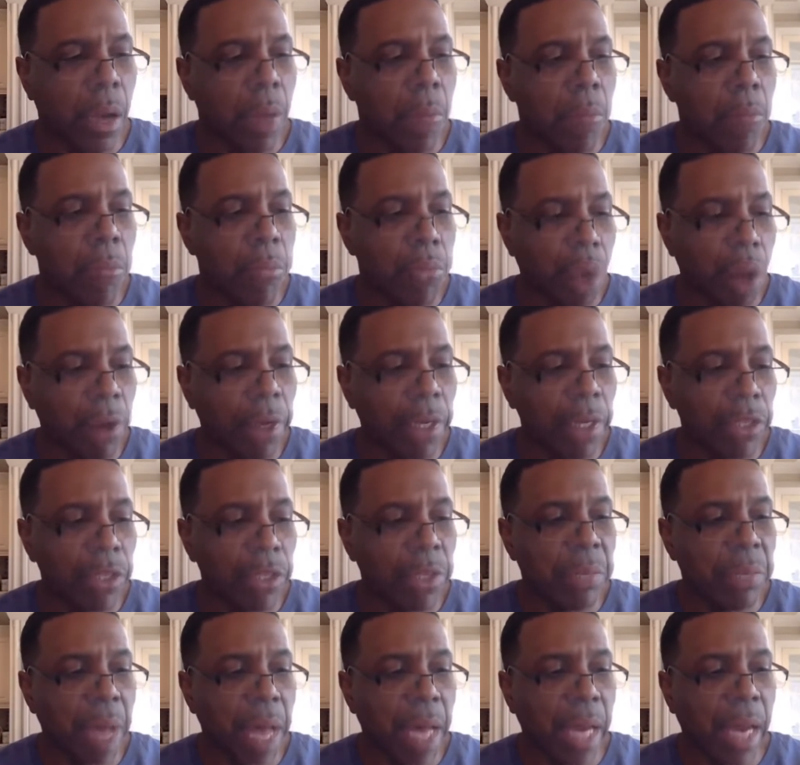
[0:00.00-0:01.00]
brought
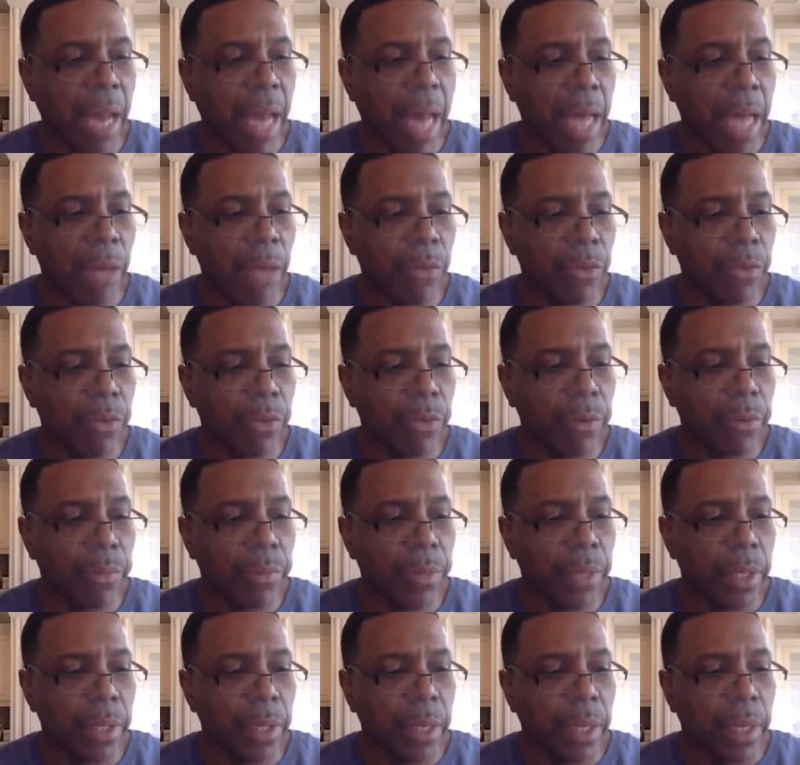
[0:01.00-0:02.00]
into my life.
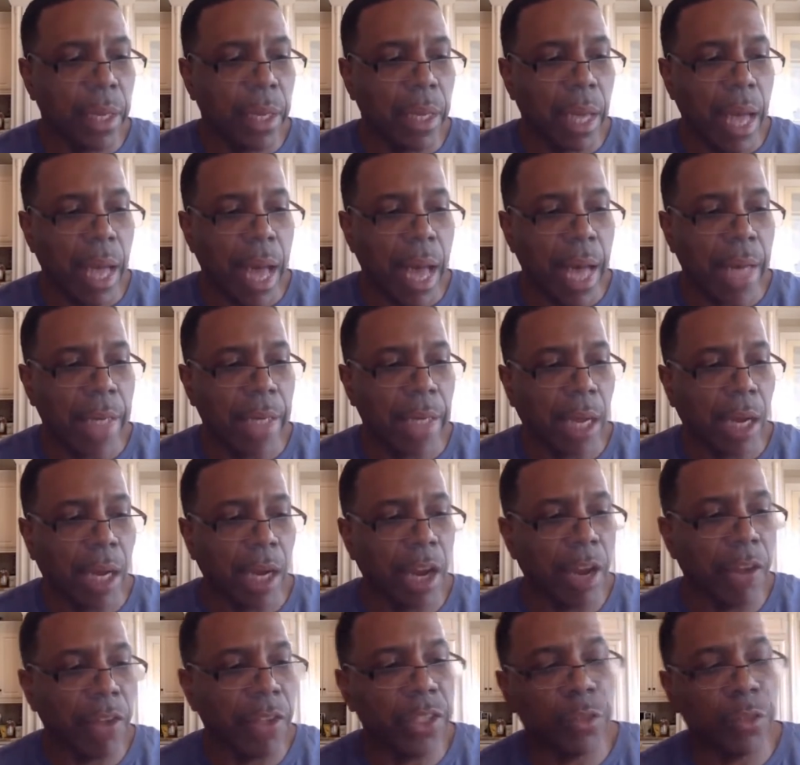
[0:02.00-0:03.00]
I
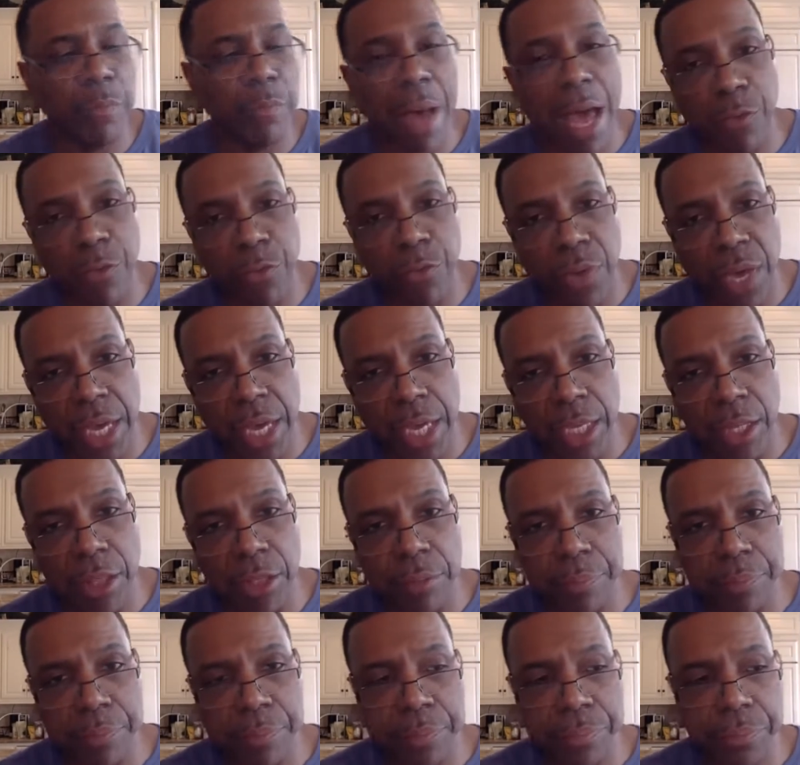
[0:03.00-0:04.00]
declare this by faith
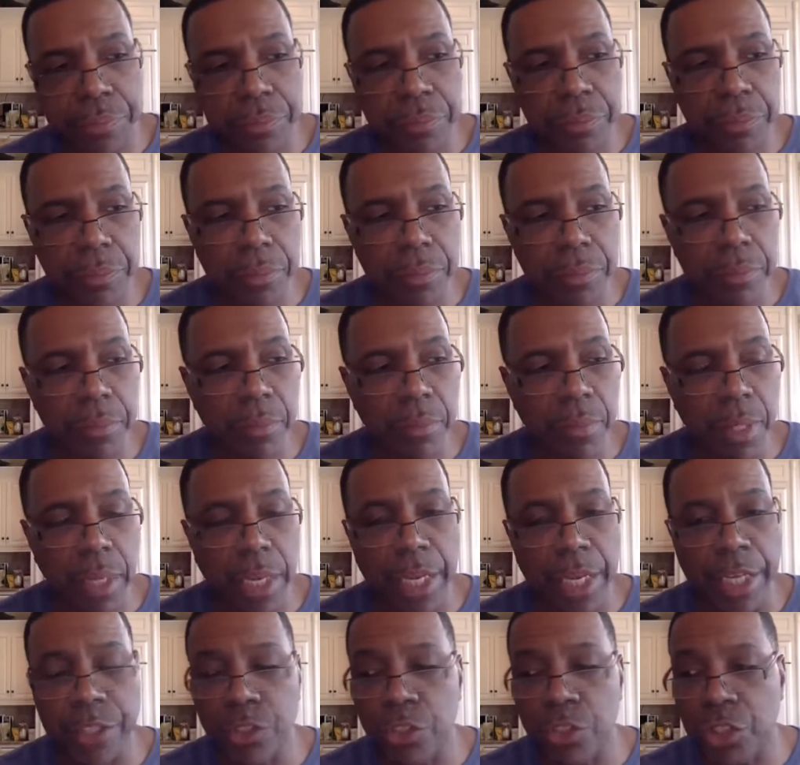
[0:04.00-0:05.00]

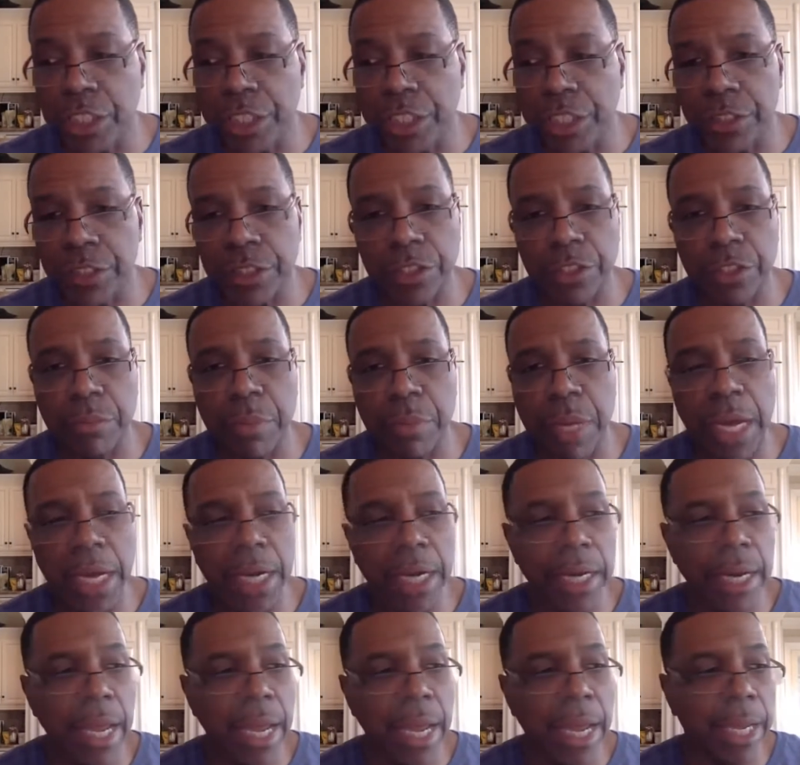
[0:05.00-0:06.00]
in Jesus'
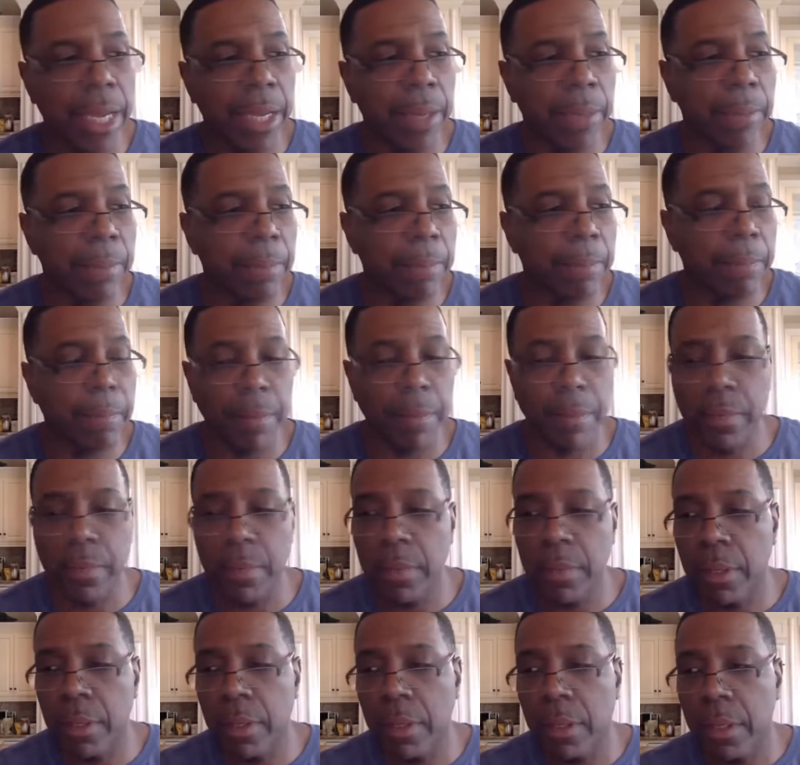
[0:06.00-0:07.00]
mighty name.
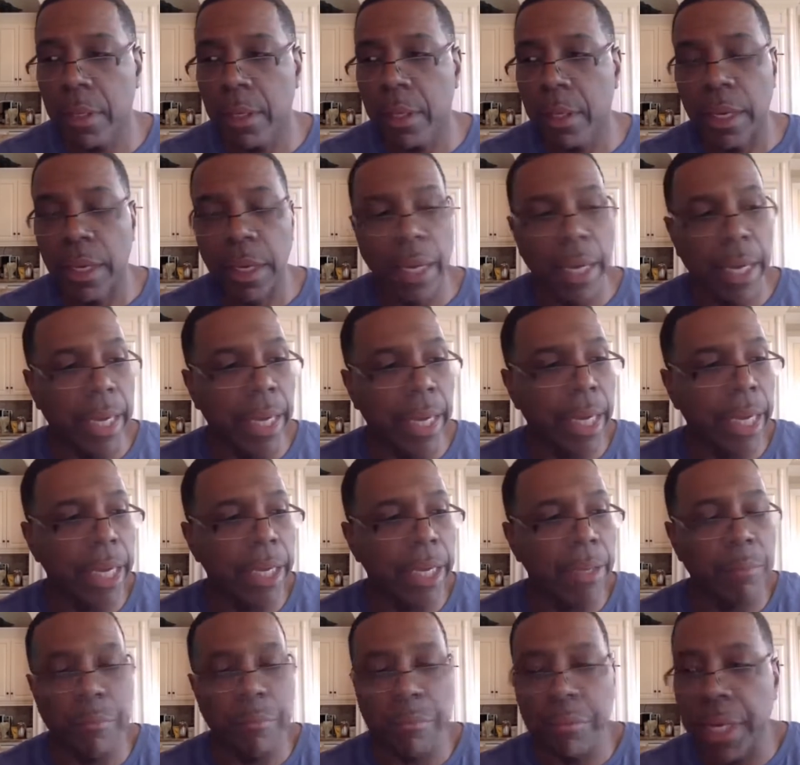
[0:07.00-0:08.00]

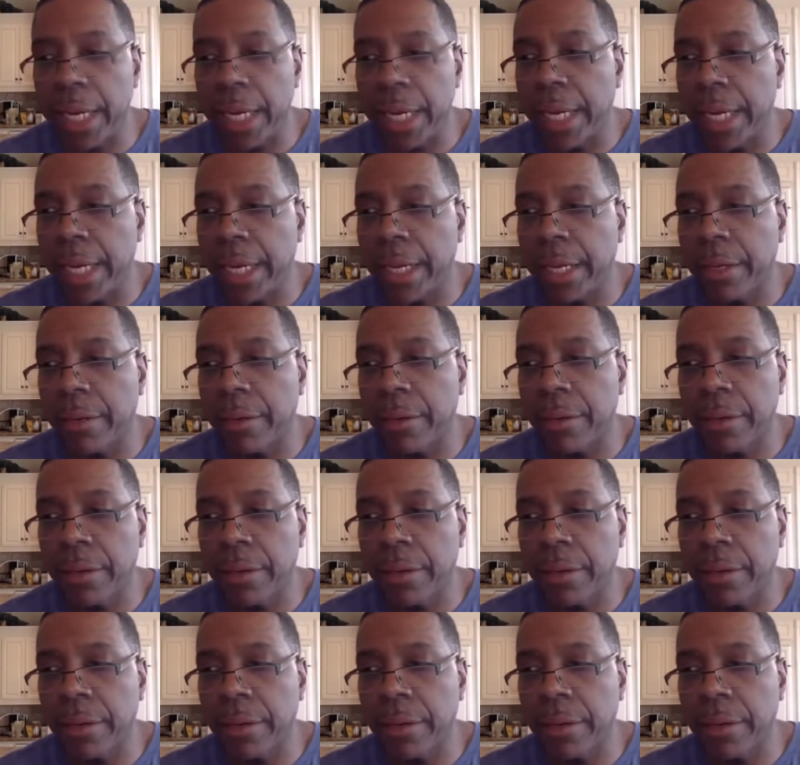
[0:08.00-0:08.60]
Amen.